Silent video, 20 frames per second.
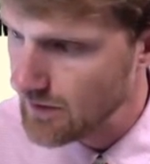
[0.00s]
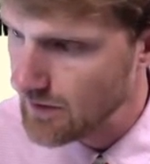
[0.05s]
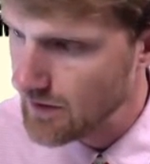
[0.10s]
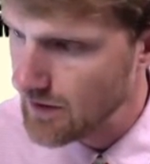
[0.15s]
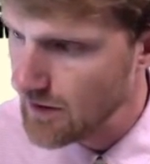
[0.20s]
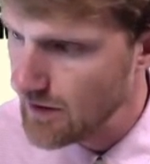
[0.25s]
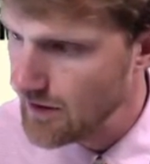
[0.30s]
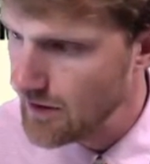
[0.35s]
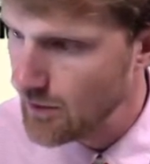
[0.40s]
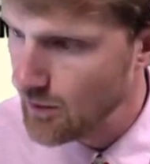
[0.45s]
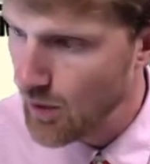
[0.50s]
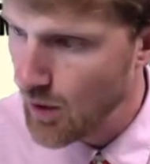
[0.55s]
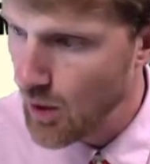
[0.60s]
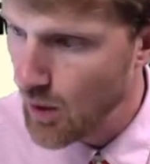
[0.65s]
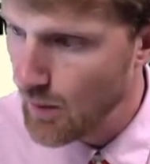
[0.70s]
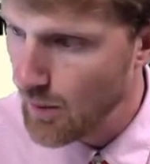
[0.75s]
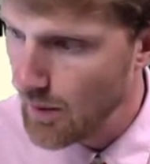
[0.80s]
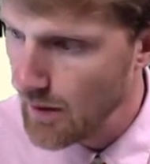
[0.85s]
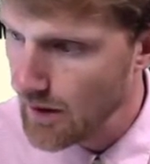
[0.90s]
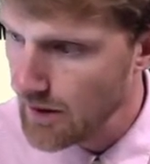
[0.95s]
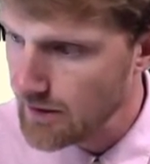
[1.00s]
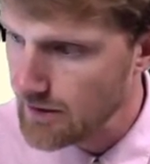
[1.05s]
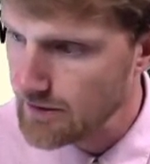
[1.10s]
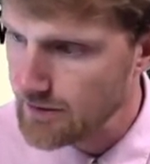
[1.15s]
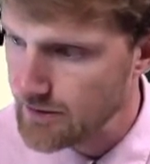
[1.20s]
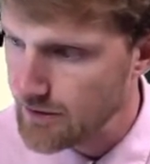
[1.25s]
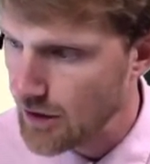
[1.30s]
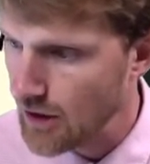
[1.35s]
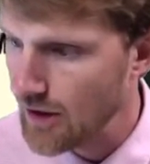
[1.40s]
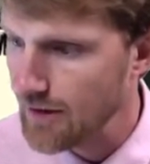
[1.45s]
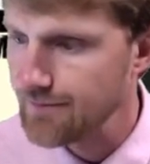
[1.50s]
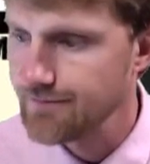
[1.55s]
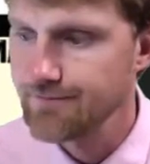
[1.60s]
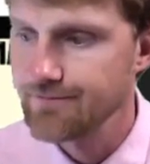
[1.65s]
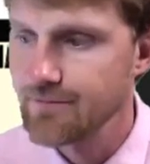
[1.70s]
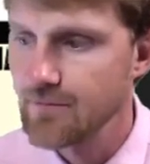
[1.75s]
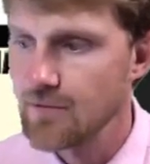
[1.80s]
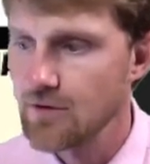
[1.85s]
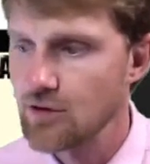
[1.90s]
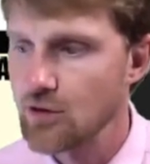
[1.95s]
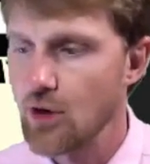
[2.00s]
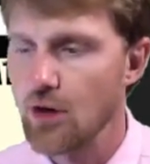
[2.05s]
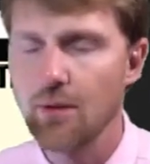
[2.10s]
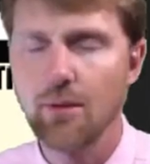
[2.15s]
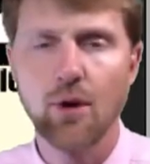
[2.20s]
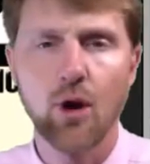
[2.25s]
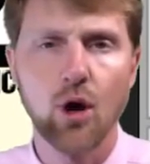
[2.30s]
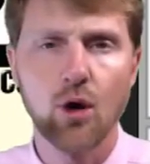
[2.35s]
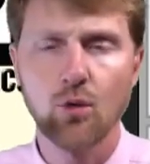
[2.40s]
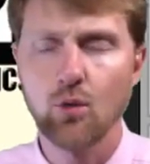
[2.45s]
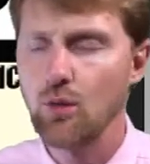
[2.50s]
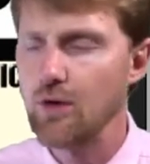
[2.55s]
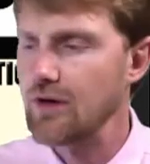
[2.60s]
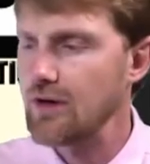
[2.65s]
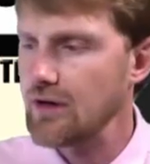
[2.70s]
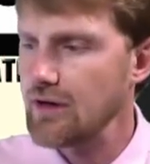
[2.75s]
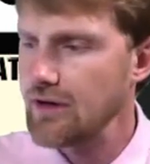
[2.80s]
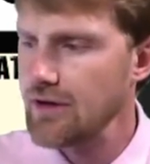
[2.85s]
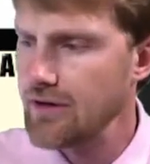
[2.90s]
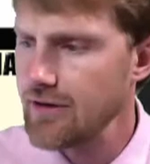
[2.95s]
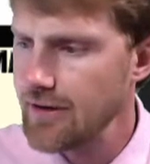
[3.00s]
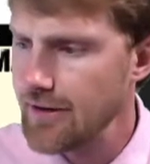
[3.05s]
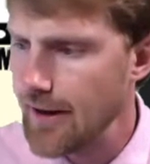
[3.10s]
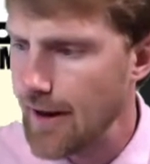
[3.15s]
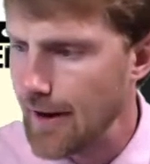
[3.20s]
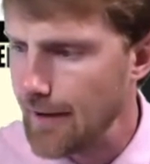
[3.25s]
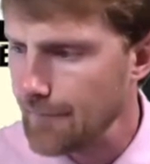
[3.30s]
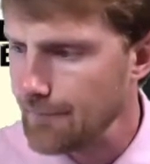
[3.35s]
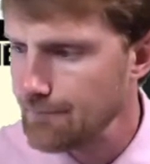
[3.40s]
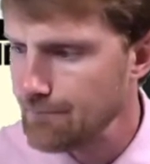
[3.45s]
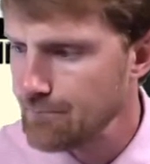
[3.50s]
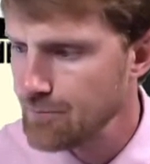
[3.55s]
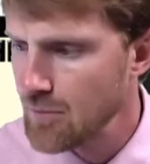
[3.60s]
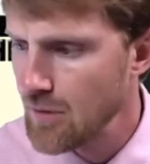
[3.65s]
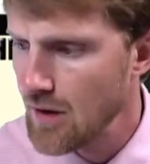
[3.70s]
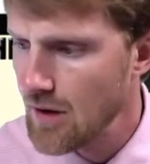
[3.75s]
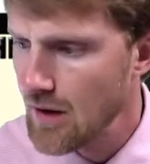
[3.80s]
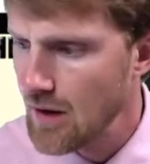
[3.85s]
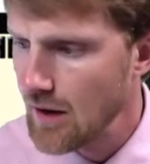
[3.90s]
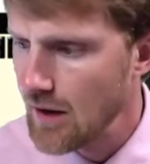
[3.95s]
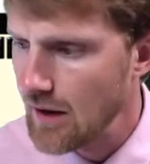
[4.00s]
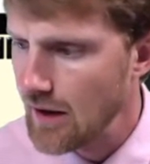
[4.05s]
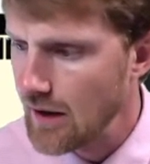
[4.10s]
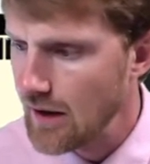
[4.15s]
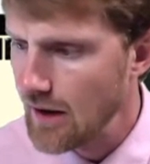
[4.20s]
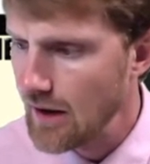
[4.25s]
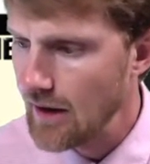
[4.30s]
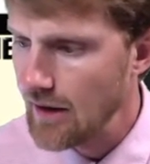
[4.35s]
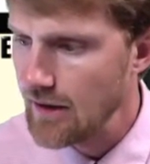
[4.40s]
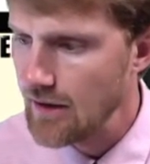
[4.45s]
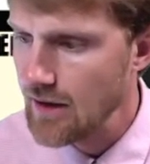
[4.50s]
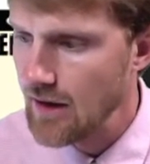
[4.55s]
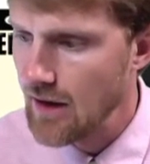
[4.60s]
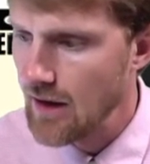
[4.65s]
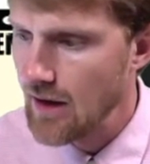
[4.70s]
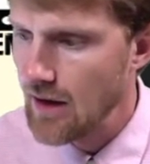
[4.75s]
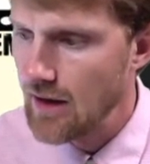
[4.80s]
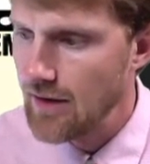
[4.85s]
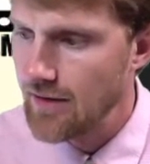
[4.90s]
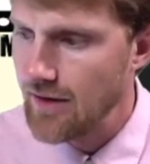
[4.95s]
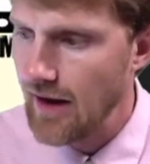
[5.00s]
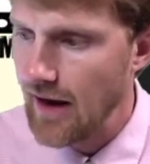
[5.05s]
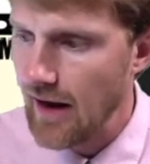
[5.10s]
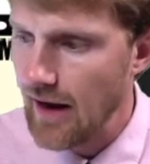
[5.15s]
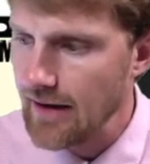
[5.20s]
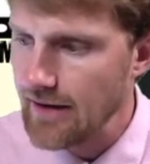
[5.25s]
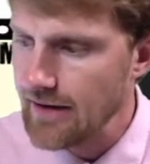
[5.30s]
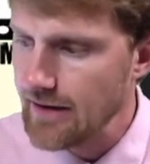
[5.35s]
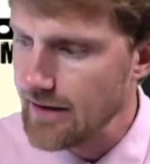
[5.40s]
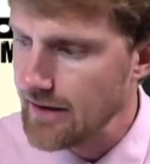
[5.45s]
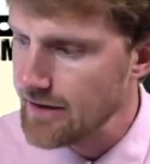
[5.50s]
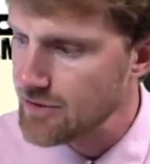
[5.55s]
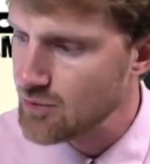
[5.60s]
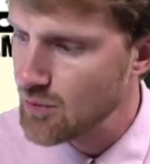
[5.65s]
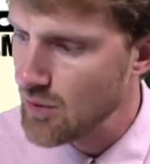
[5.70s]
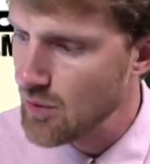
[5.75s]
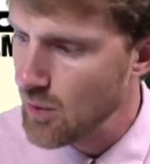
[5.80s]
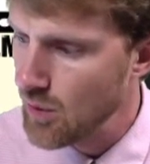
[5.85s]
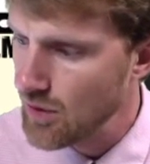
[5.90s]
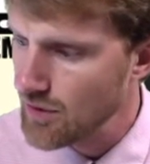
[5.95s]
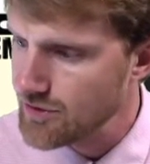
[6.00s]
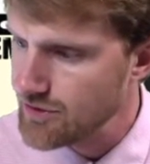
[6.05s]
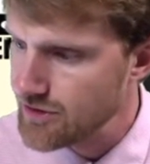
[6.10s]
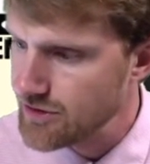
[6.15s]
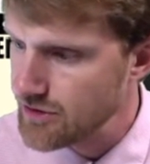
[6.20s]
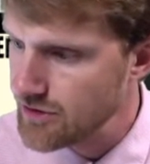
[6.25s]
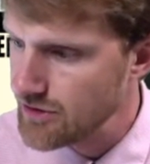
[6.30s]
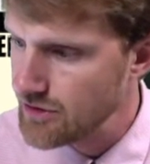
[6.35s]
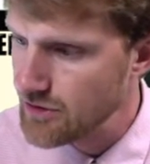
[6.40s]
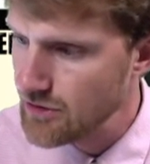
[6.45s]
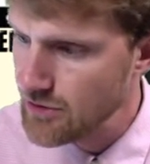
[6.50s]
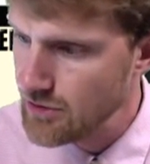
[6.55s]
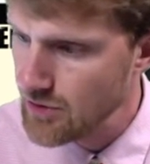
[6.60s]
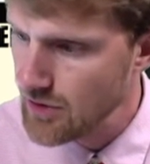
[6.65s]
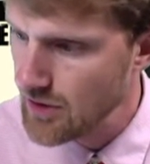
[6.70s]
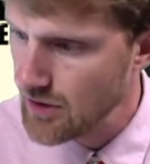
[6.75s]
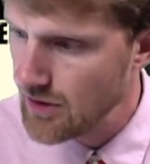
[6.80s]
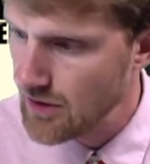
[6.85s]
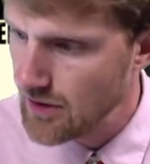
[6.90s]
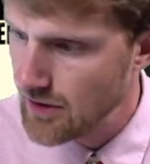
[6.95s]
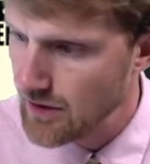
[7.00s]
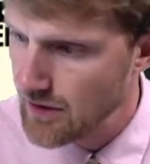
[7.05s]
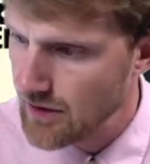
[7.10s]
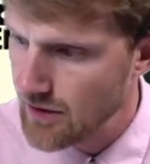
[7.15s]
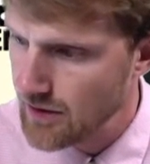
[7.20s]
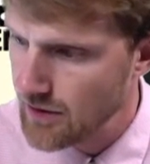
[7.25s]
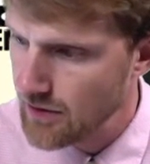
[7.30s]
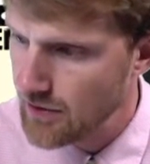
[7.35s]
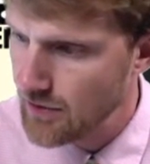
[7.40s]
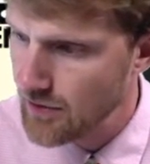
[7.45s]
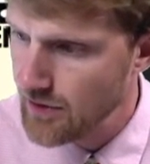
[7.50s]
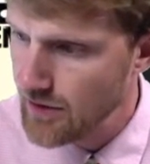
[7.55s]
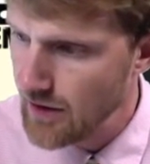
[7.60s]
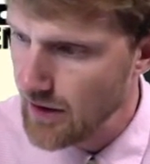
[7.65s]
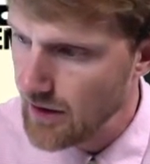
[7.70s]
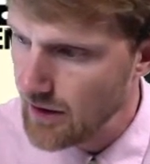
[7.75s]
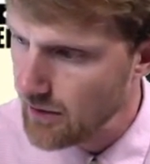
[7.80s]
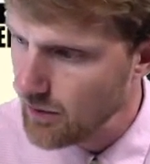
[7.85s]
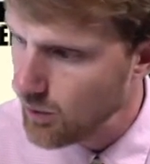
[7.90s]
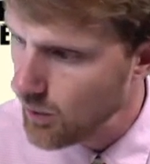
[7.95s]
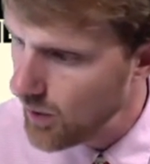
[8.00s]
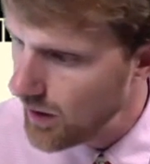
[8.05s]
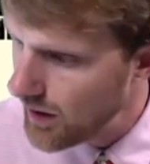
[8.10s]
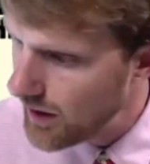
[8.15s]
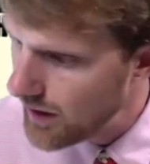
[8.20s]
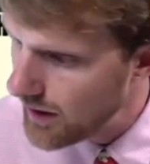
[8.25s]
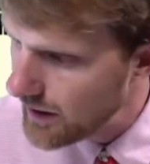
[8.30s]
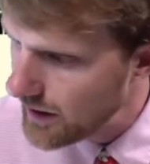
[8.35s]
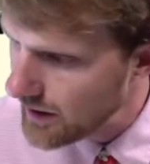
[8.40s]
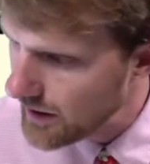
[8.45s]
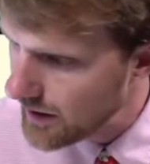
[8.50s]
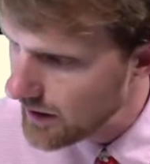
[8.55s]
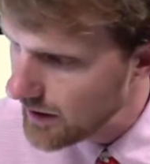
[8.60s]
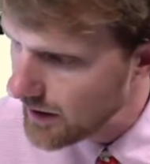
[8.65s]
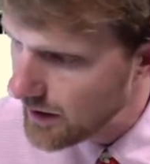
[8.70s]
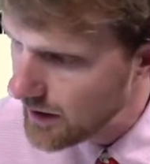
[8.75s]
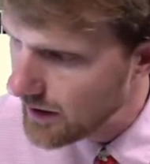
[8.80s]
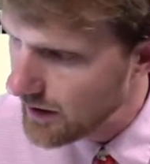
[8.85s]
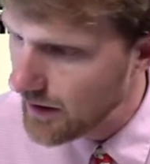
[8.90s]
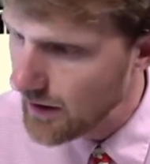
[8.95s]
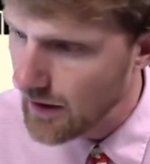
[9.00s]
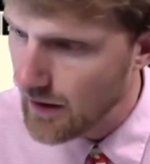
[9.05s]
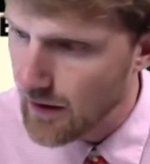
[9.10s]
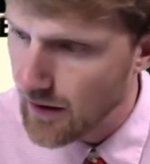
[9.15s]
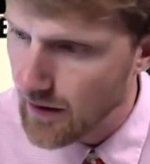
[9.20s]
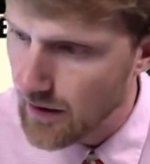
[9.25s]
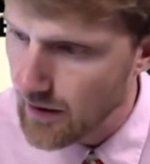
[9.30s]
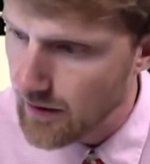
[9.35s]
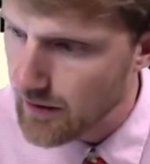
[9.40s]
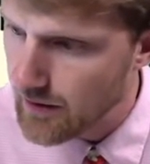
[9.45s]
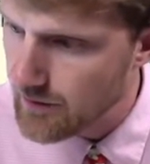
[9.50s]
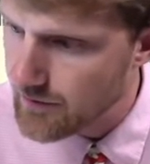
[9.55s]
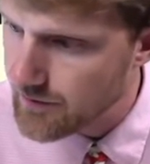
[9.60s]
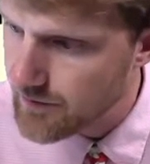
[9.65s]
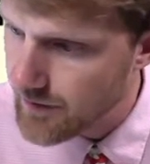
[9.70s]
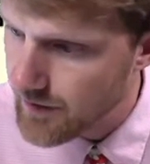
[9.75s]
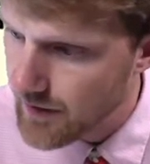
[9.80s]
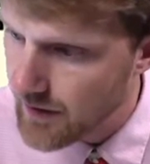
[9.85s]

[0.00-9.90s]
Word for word: hitting the wrong button. All right. So here we are. We cleared it out, and the idea is we want to create a way of,